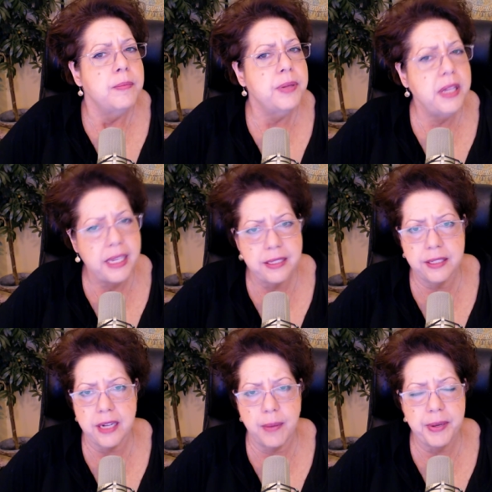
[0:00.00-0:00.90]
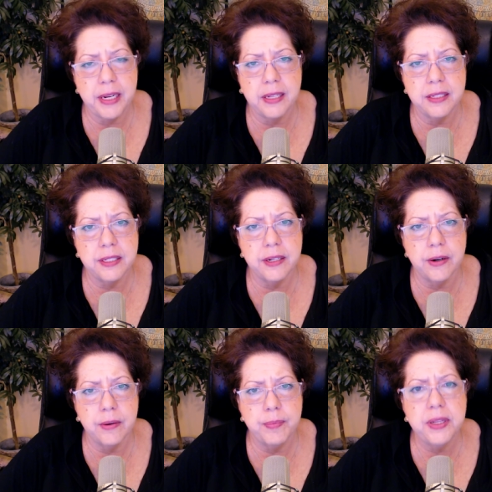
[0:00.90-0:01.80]
please stop and
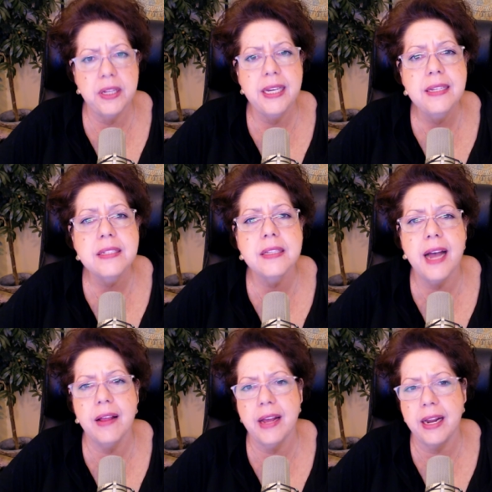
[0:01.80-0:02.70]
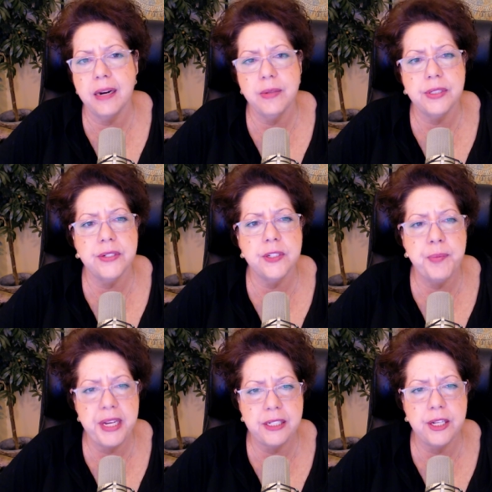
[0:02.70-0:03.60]
consider. Please allow that animal to
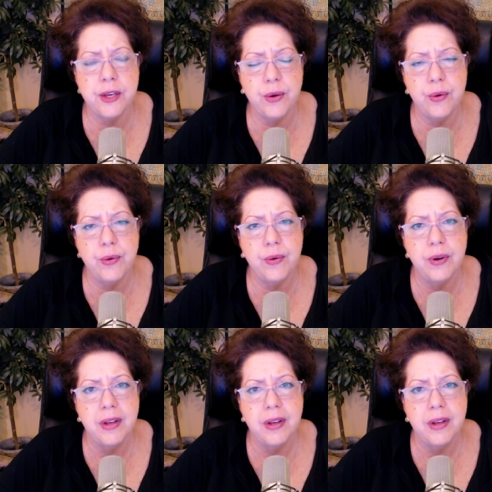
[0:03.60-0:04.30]
speak to you